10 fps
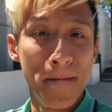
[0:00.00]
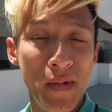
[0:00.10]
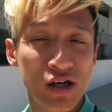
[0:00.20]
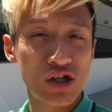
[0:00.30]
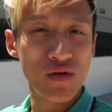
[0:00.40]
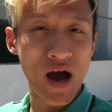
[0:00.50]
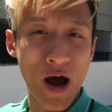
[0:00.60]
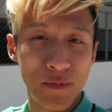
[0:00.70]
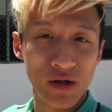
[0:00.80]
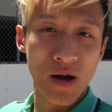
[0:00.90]
makes you
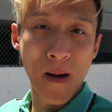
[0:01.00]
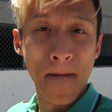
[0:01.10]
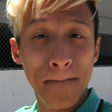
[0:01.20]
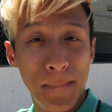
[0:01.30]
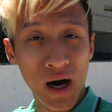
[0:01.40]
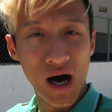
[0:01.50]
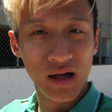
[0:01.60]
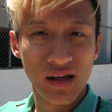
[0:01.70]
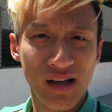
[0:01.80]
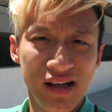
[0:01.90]
happy.
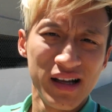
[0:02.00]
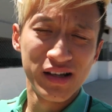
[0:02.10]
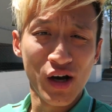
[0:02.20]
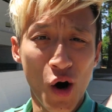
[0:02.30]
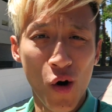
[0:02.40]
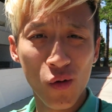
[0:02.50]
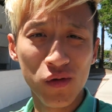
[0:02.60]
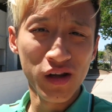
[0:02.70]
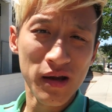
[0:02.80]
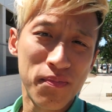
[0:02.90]
But the
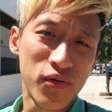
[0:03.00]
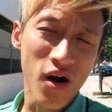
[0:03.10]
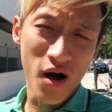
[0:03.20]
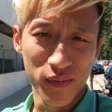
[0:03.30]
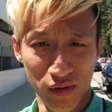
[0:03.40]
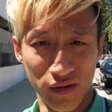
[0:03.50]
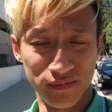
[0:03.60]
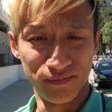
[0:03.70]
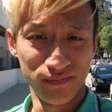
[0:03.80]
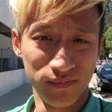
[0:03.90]
only
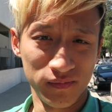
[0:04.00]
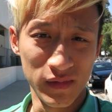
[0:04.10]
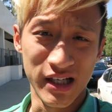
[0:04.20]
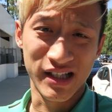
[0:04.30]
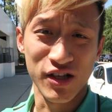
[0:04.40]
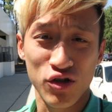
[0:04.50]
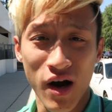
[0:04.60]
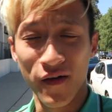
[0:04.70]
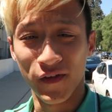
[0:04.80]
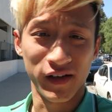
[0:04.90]
problem it's the
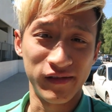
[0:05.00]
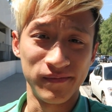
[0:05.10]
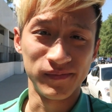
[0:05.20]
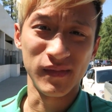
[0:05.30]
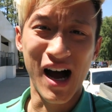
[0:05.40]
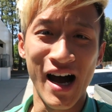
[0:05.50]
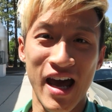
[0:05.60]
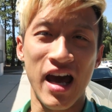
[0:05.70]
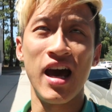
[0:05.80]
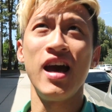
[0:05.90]
traffic. I
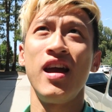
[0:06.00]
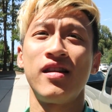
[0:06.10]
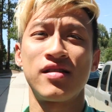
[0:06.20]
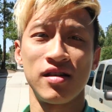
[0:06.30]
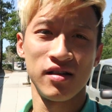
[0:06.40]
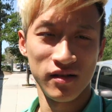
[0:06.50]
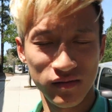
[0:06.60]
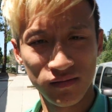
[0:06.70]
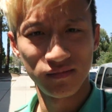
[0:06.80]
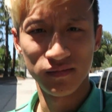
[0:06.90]
hate,
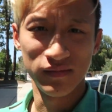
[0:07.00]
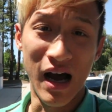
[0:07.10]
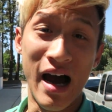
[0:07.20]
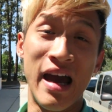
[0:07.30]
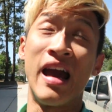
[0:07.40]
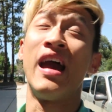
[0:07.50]
I